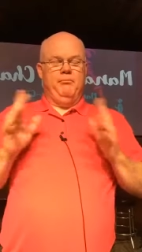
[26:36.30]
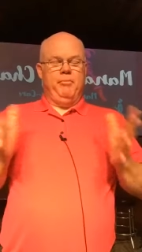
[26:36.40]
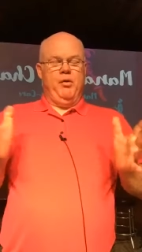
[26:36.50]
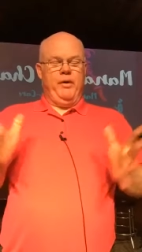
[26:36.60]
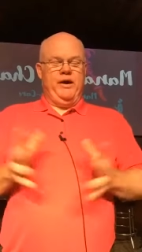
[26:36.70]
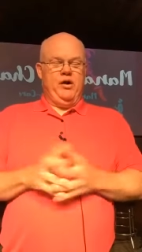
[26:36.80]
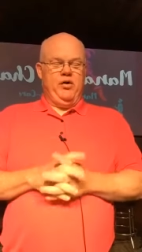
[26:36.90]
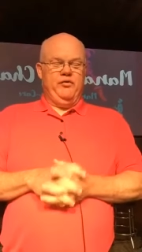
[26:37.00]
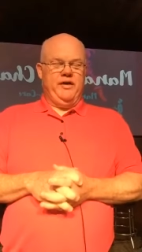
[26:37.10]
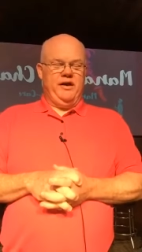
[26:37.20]
But we
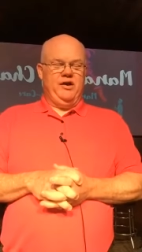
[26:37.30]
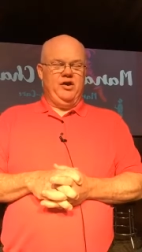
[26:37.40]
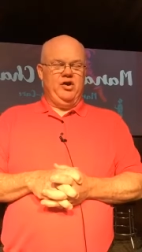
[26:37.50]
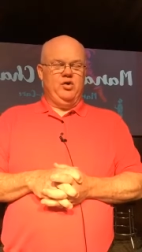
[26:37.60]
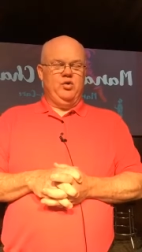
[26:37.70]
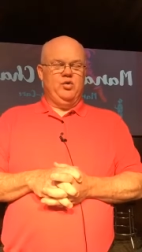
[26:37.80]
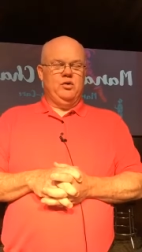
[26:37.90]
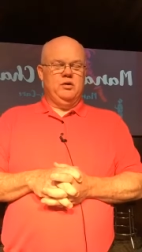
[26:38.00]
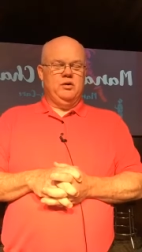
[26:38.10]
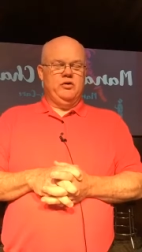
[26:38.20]
know that you
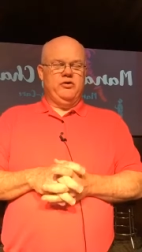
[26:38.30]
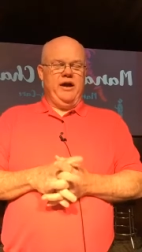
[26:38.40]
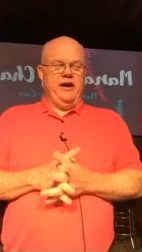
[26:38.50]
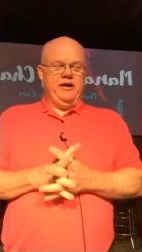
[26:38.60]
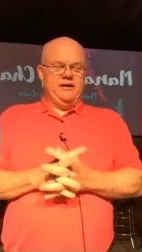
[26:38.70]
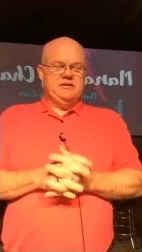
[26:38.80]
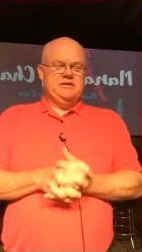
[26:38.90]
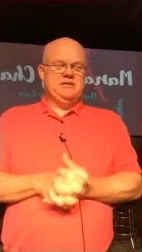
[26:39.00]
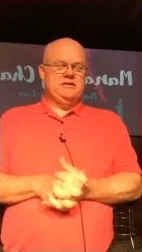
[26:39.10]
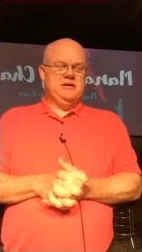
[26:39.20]
created
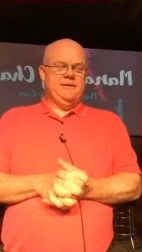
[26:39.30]
us